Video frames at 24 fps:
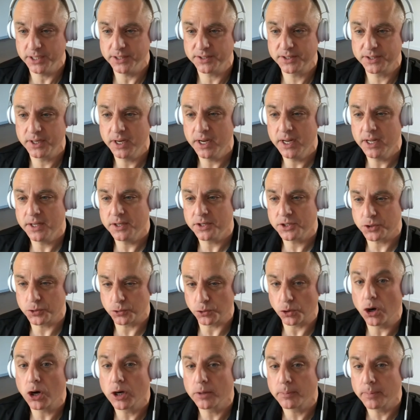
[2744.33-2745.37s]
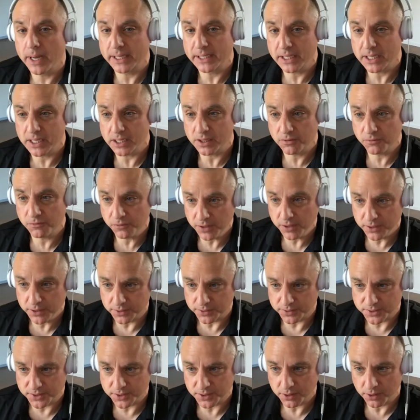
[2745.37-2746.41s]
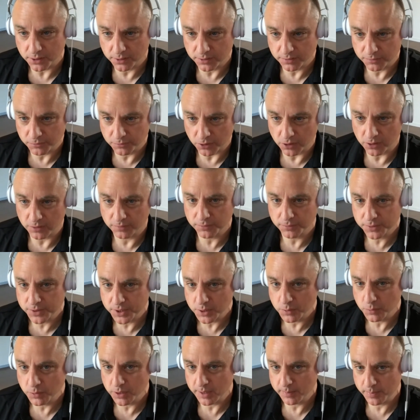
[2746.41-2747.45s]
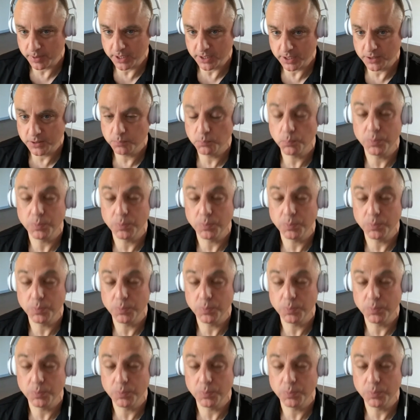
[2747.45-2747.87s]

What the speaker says: is strong magnetic fields are involved with UAPs,